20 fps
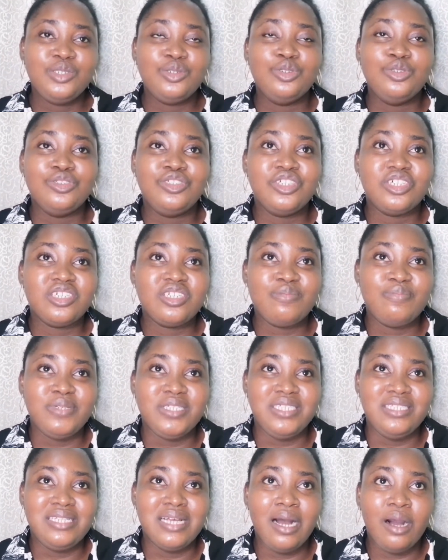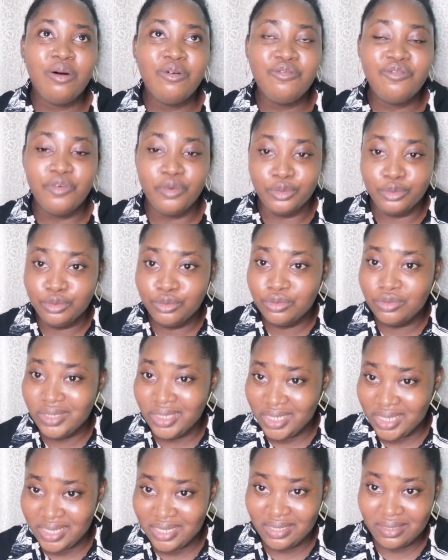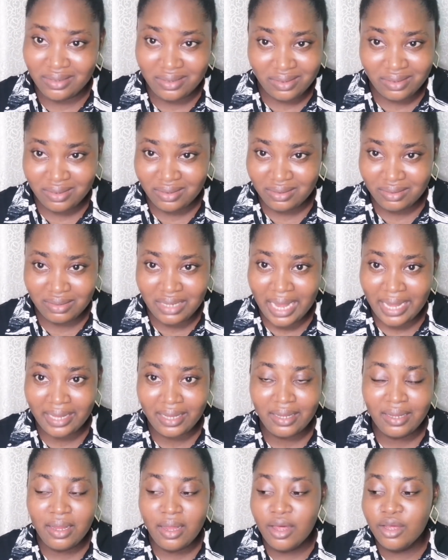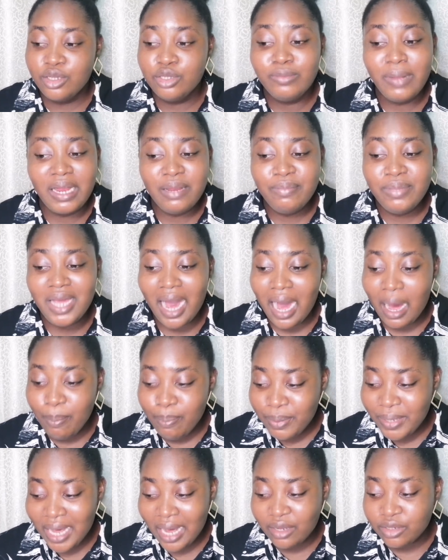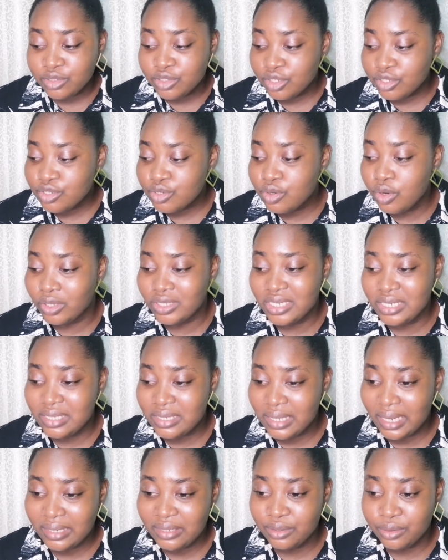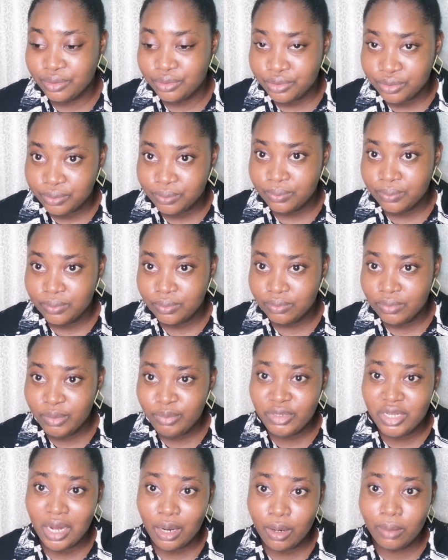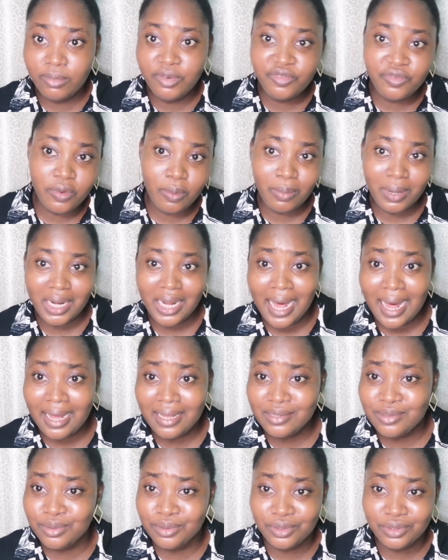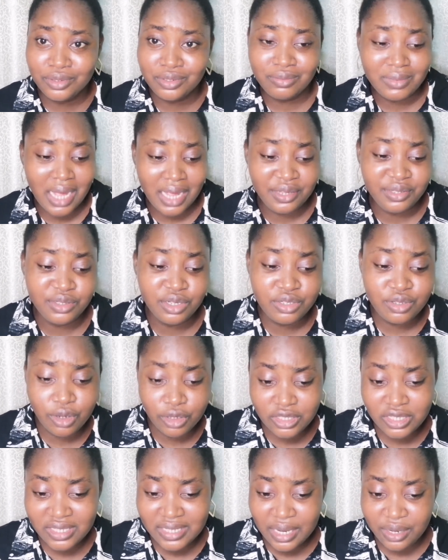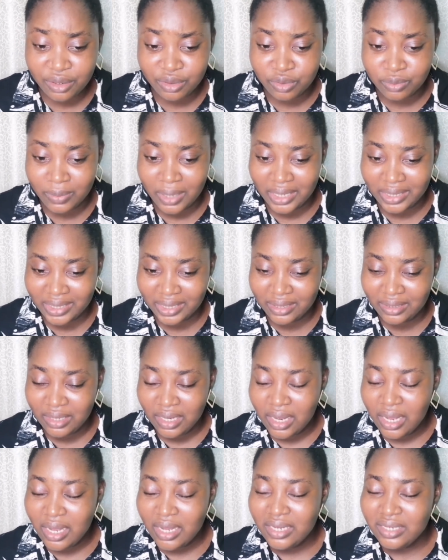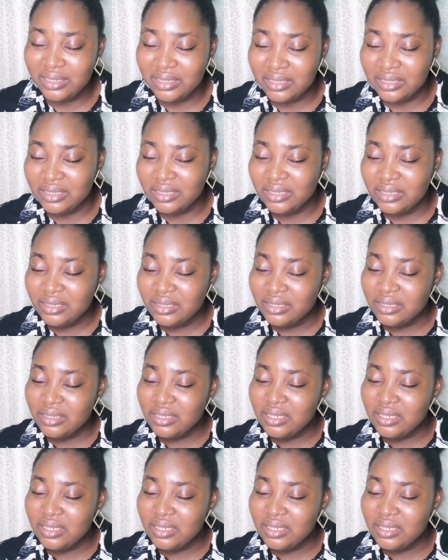You will just be down for no reason. Like, you might be happy and you just got inside your room. Maybe you're coming from class or something and you just got inside your room, and then the